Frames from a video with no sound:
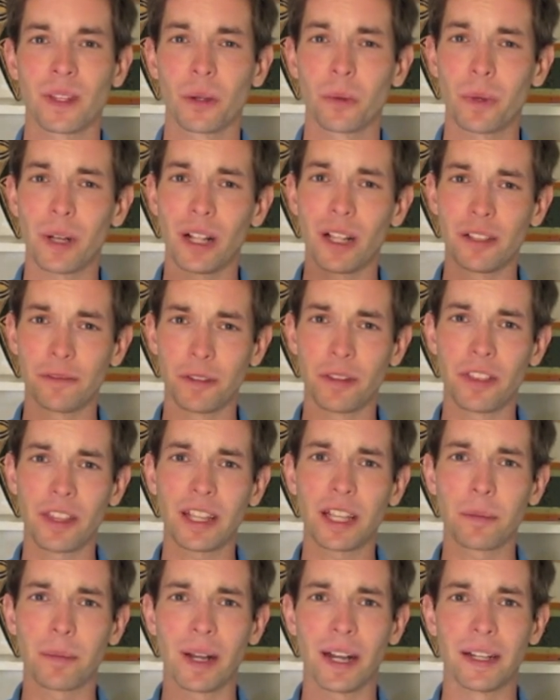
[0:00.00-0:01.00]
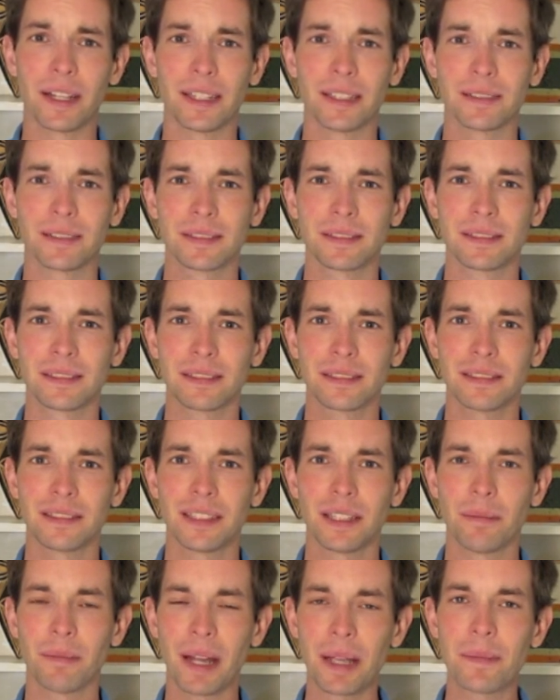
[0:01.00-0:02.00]
Well, if you think about it,
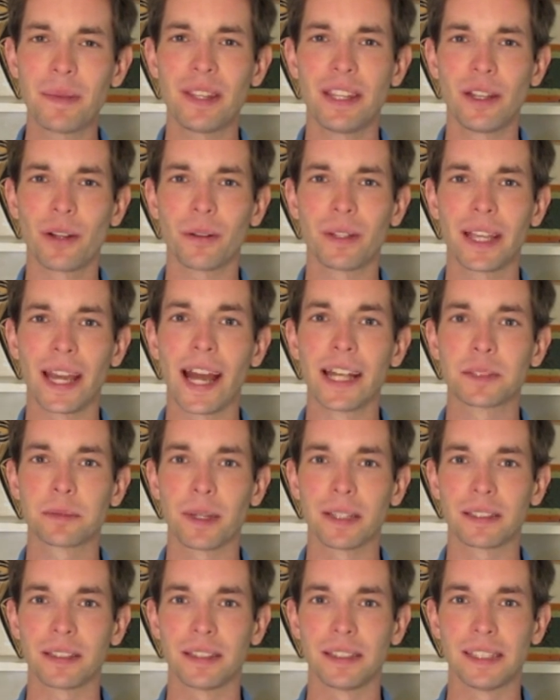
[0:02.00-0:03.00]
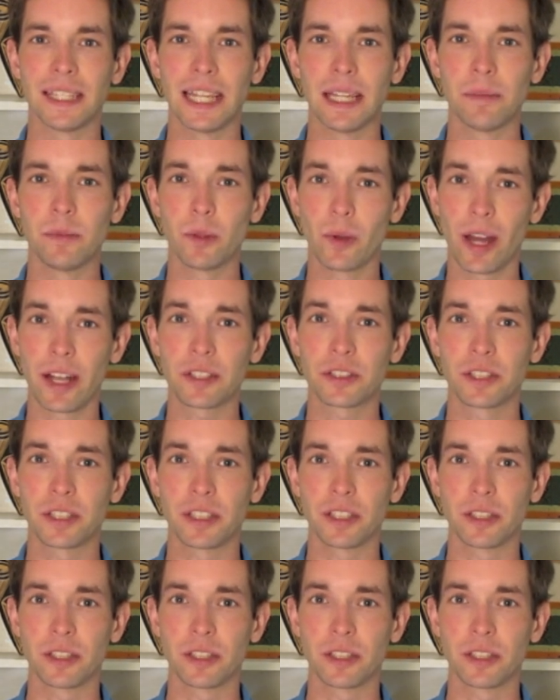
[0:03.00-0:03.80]
it might be the only aspect of the game you actually